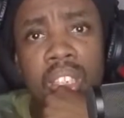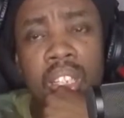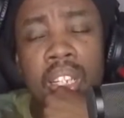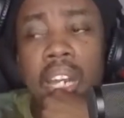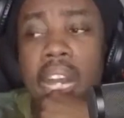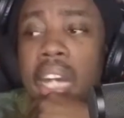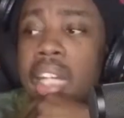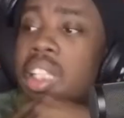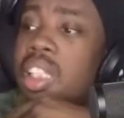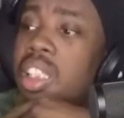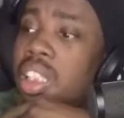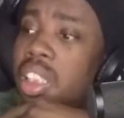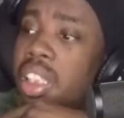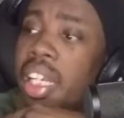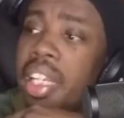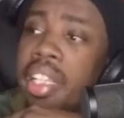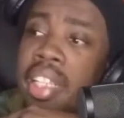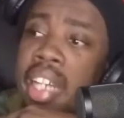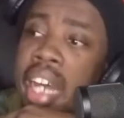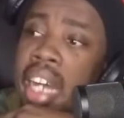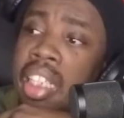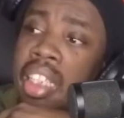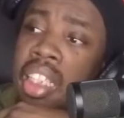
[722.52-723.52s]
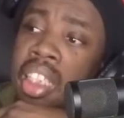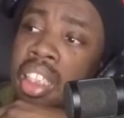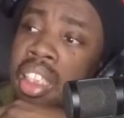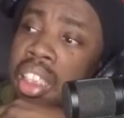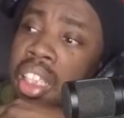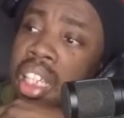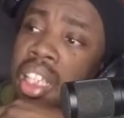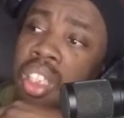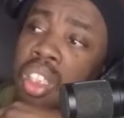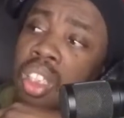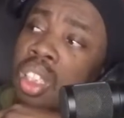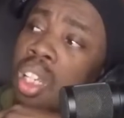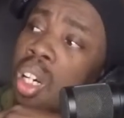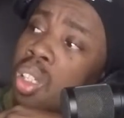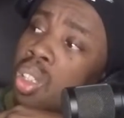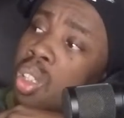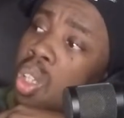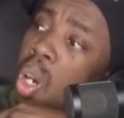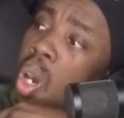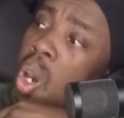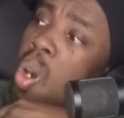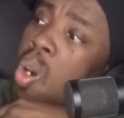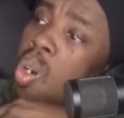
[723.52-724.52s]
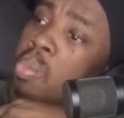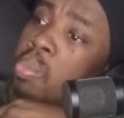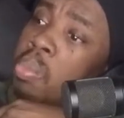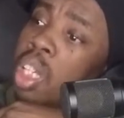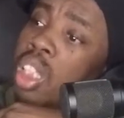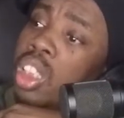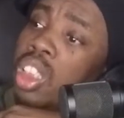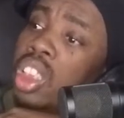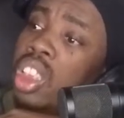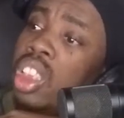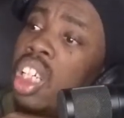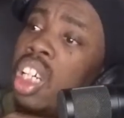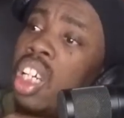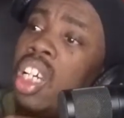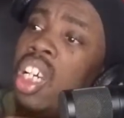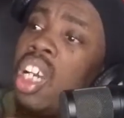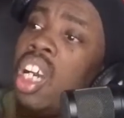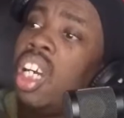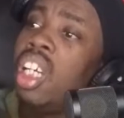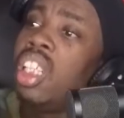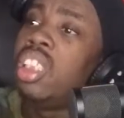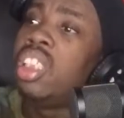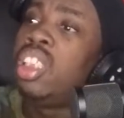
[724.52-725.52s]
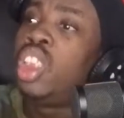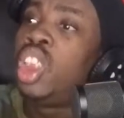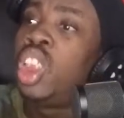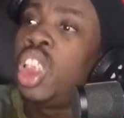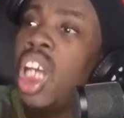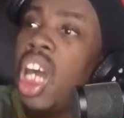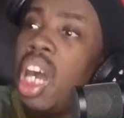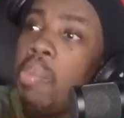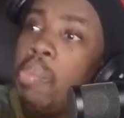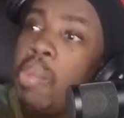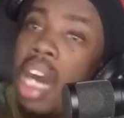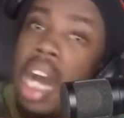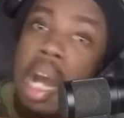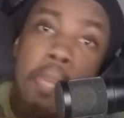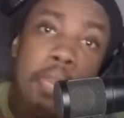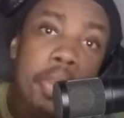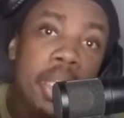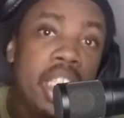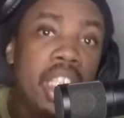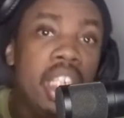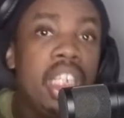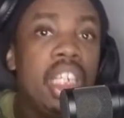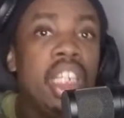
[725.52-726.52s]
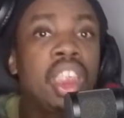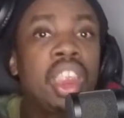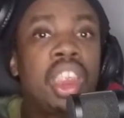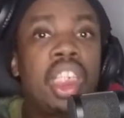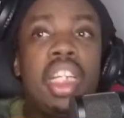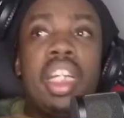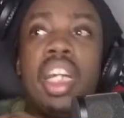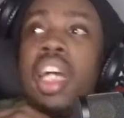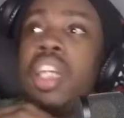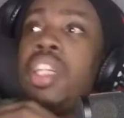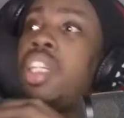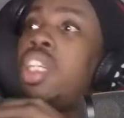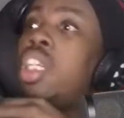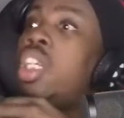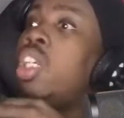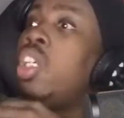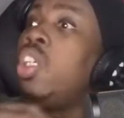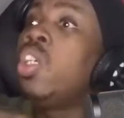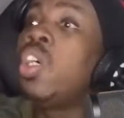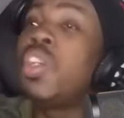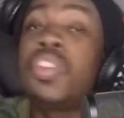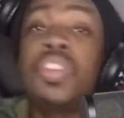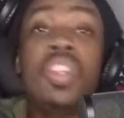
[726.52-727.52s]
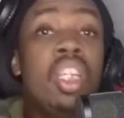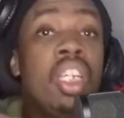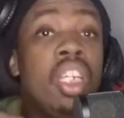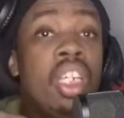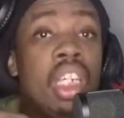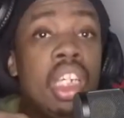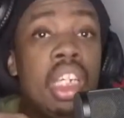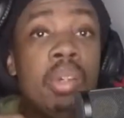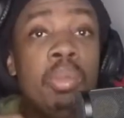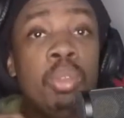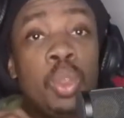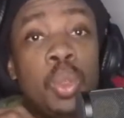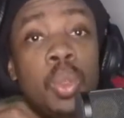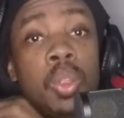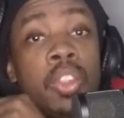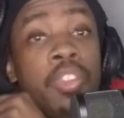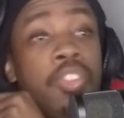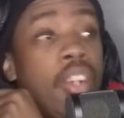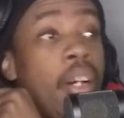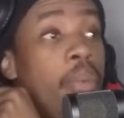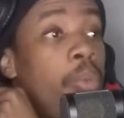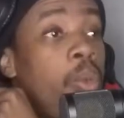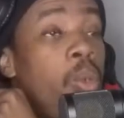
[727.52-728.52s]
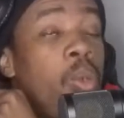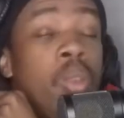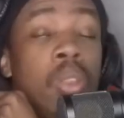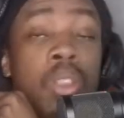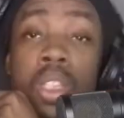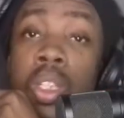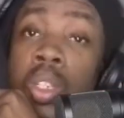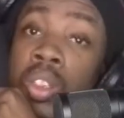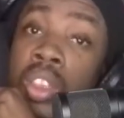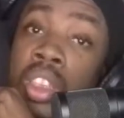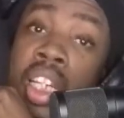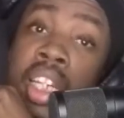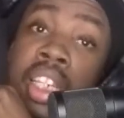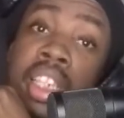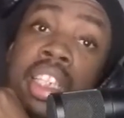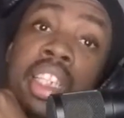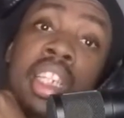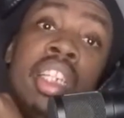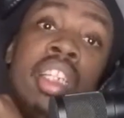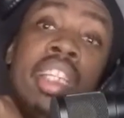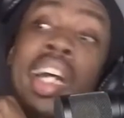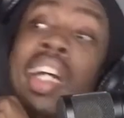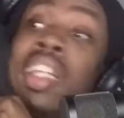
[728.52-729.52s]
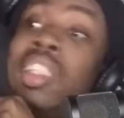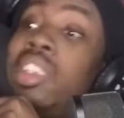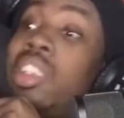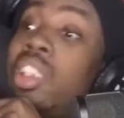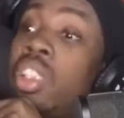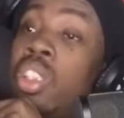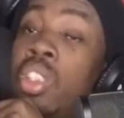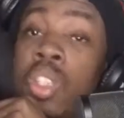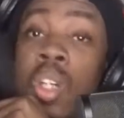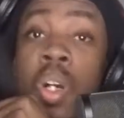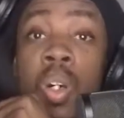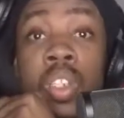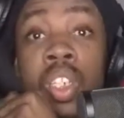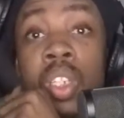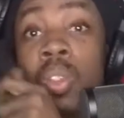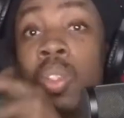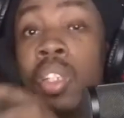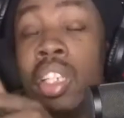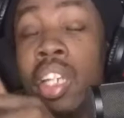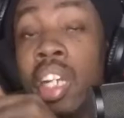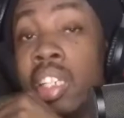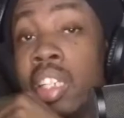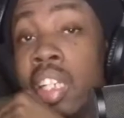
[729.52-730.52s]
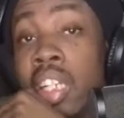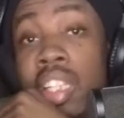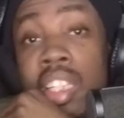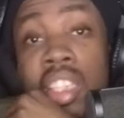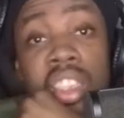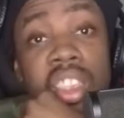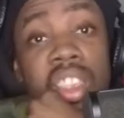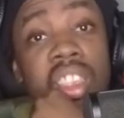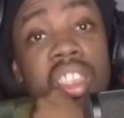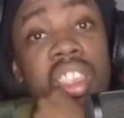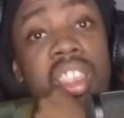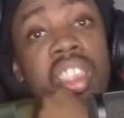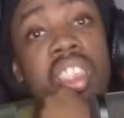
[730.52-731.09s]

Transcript: And he said that he sent out how much job application and nothing came through from 2008 until now. You know how long that is?